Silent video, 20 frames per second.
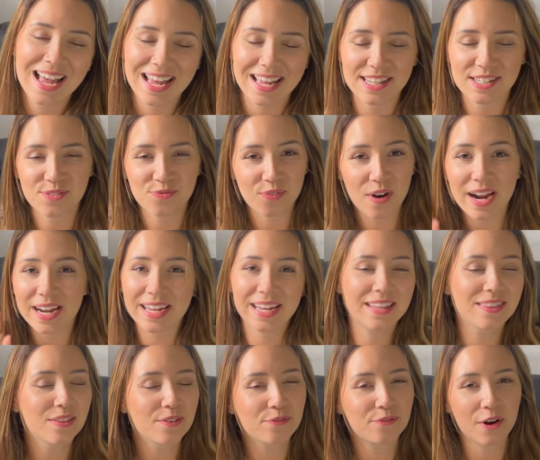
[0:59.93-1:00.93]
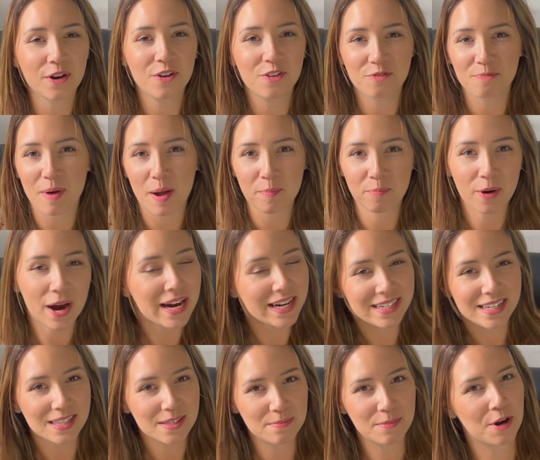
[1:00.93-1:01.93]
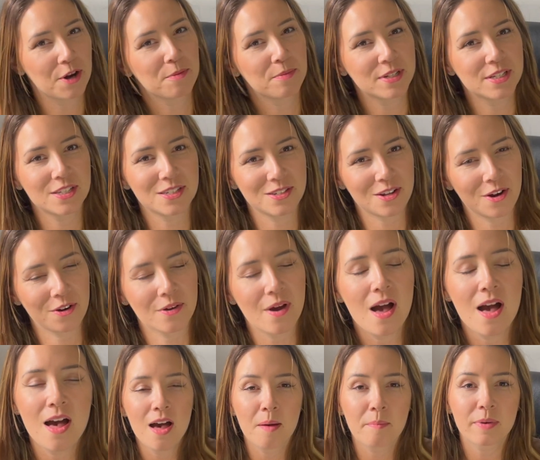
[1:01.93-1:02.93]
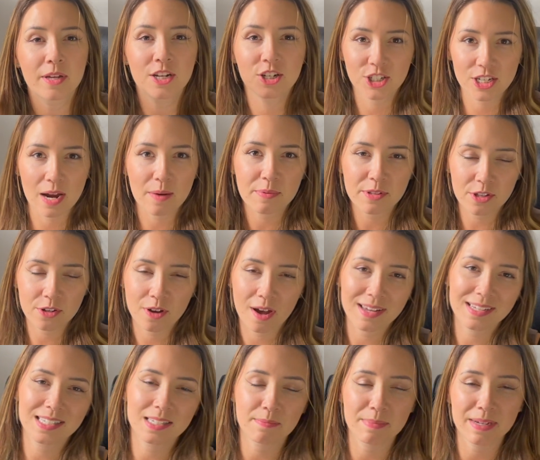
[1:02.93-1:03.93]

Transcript: It's right in the front of my brain at the moment. So I'm going to share with you guys some